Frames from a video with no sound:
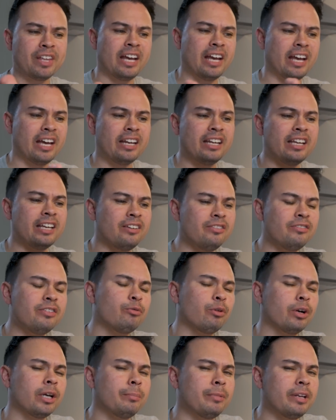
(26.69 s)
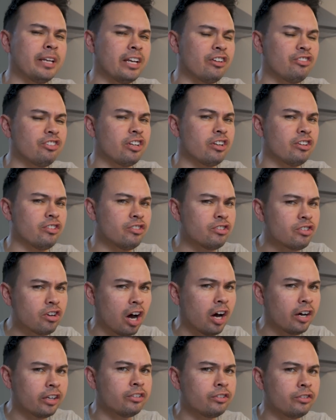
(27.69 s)
And is the recommendation
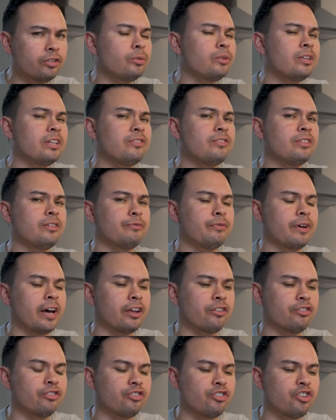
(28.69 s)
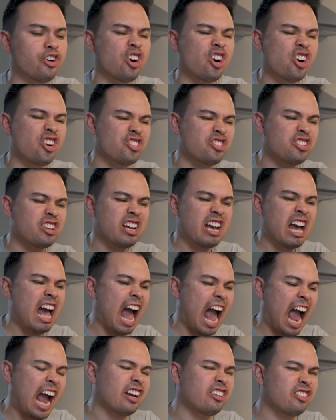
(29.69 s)
not to DC fast charge
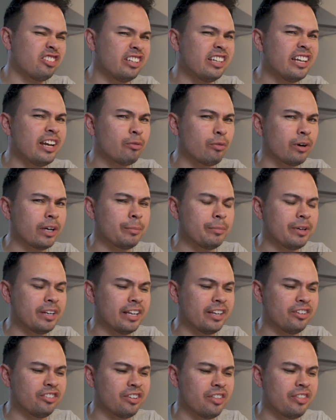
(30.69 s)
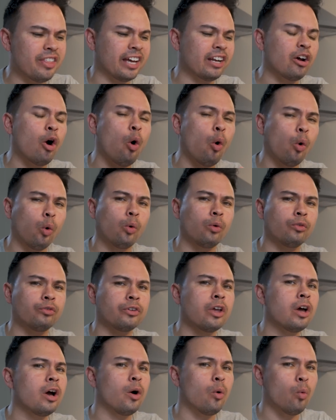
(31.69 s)
actually a recommendation that
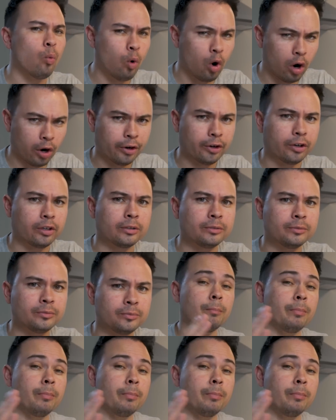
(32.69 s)
holds water?